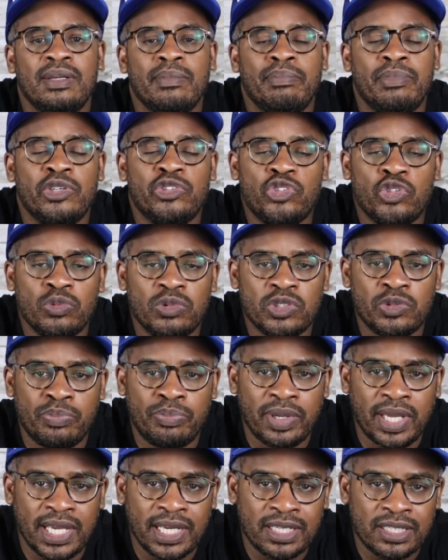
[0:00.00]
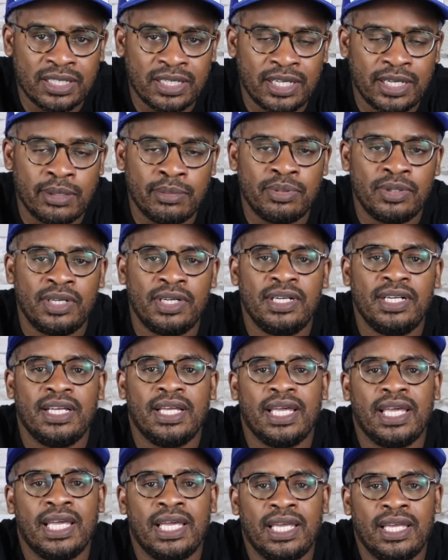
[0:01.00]
Mitchell was banged up.
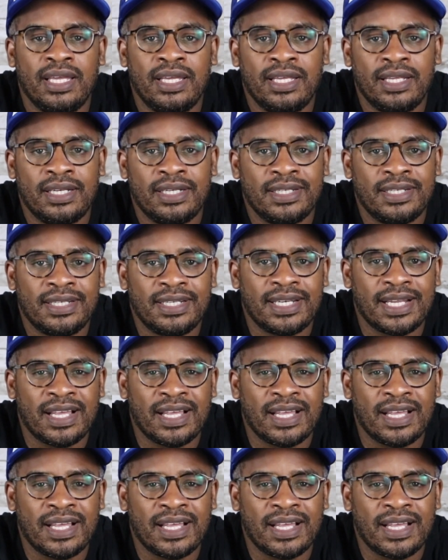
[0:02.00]
And